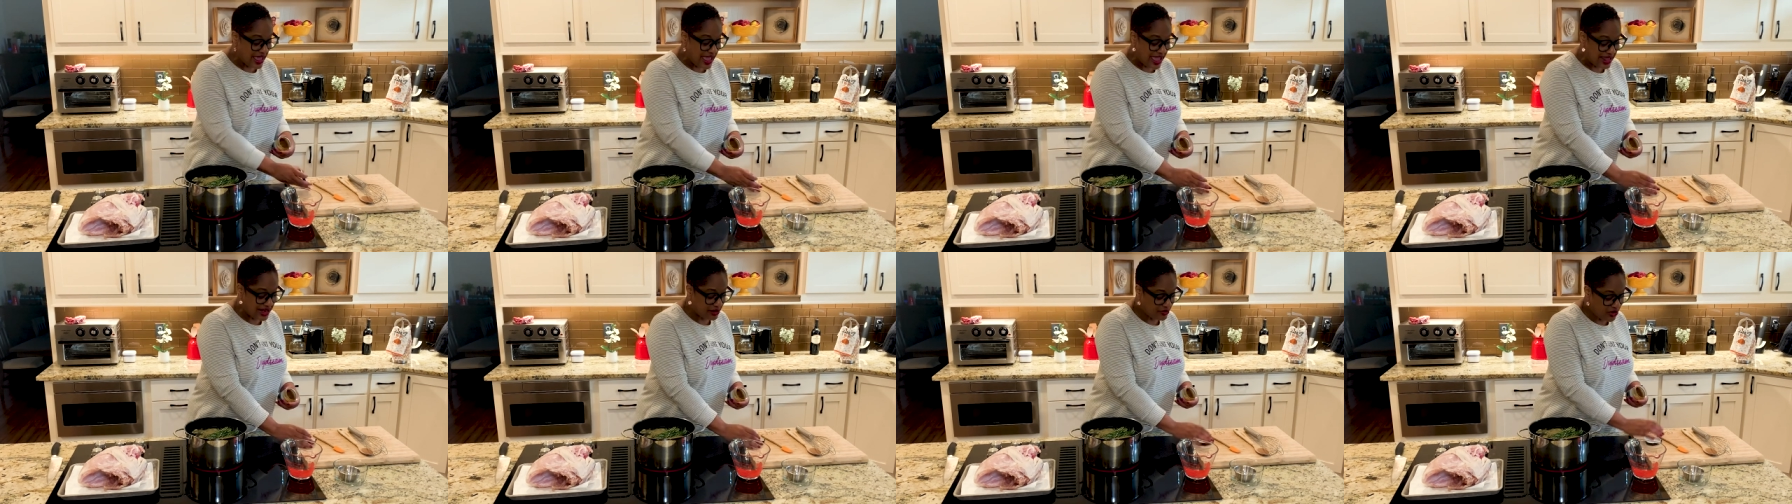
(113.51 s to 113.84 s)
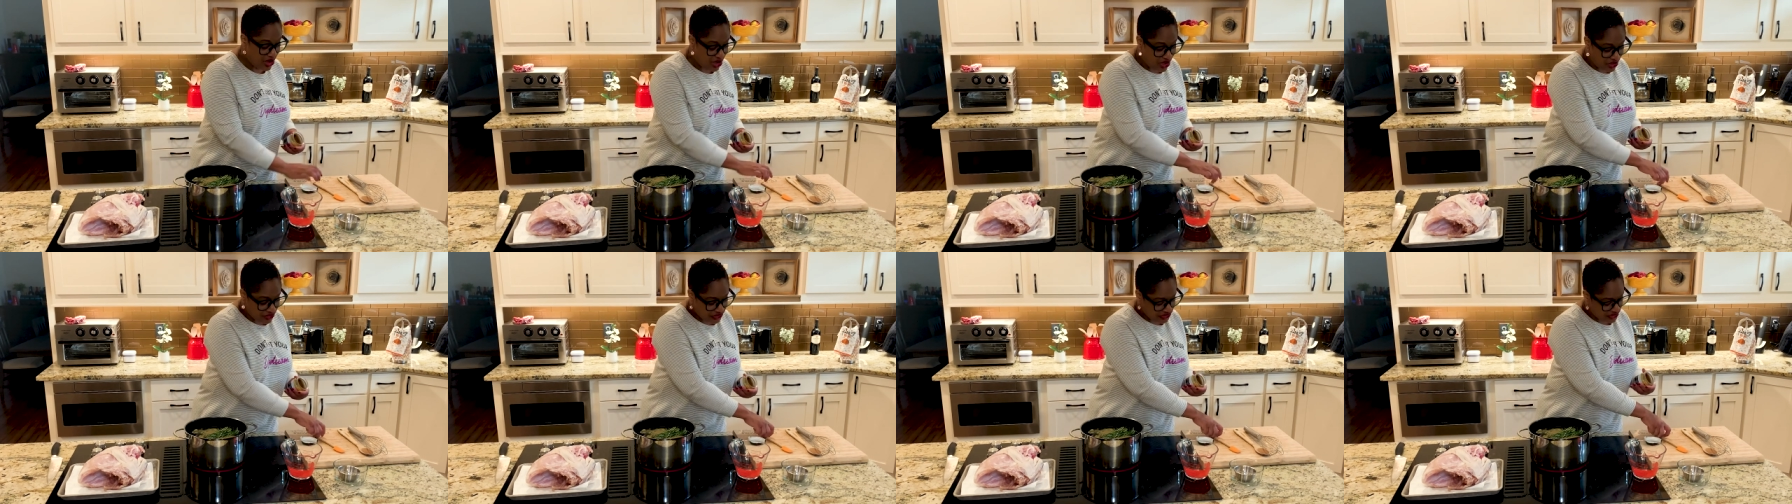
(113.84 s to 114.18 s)
And
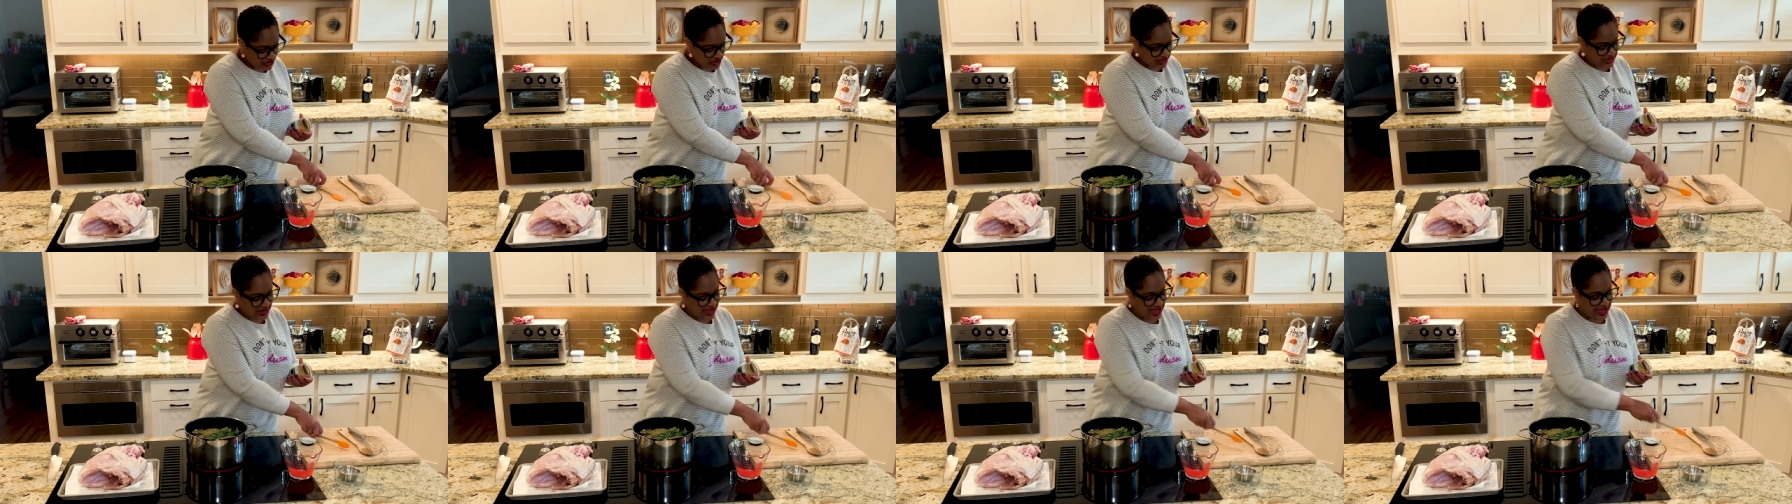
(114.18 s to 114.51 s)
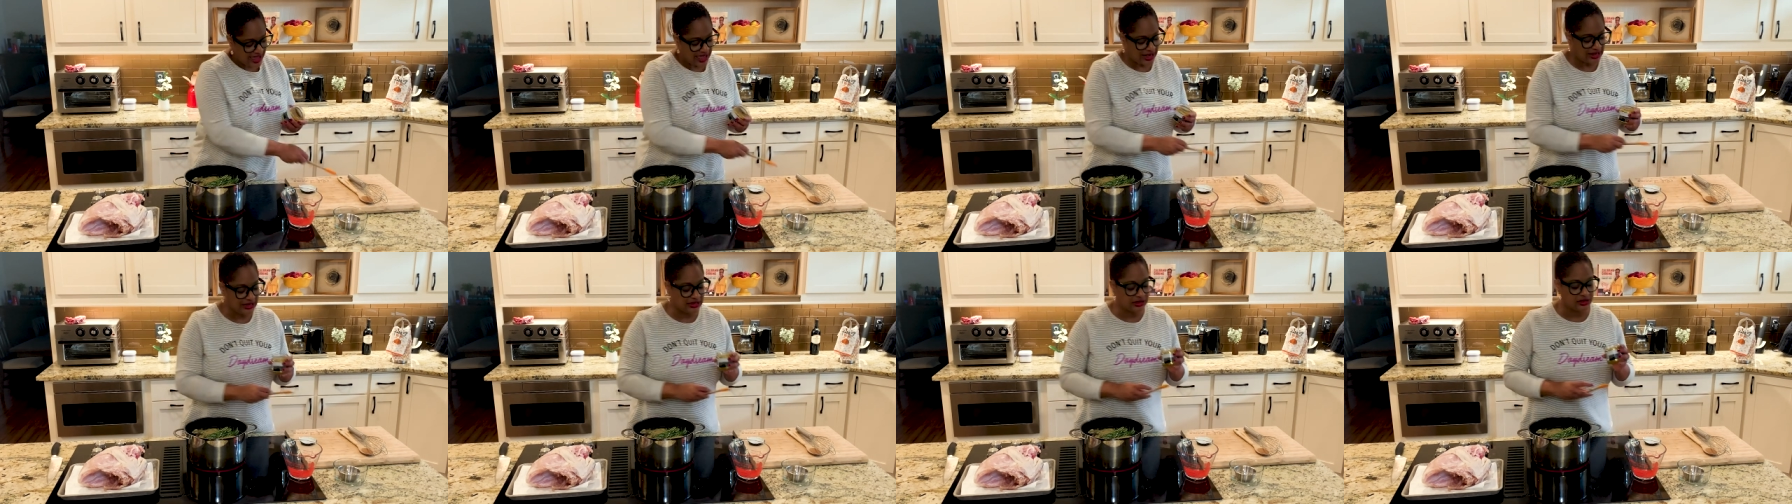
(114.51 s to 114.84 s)
I'm also gonna
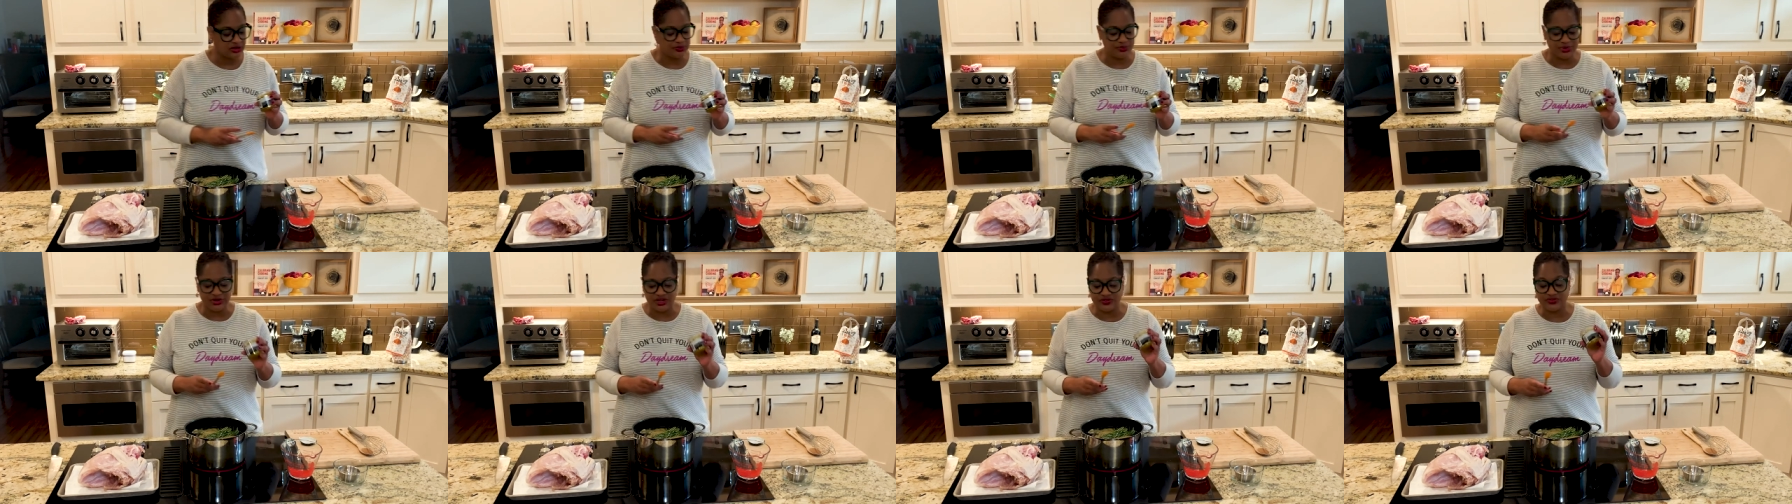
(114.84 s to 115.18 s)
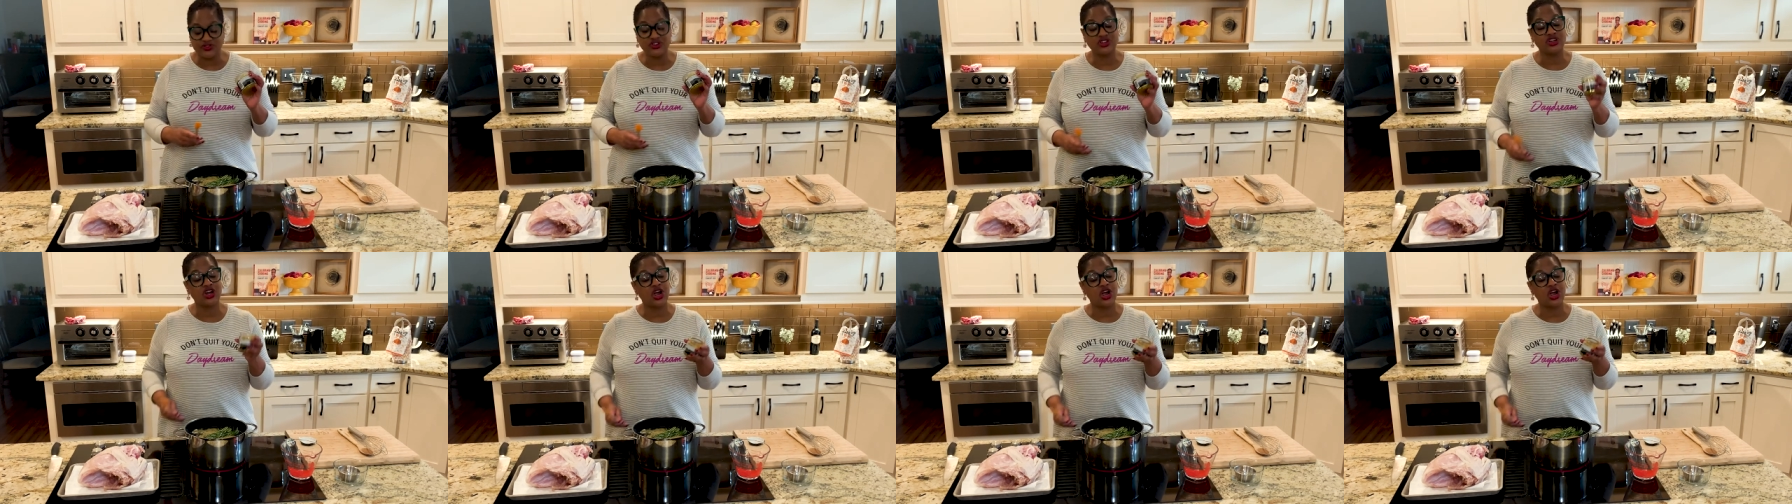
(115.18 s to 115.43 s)
add a little bit of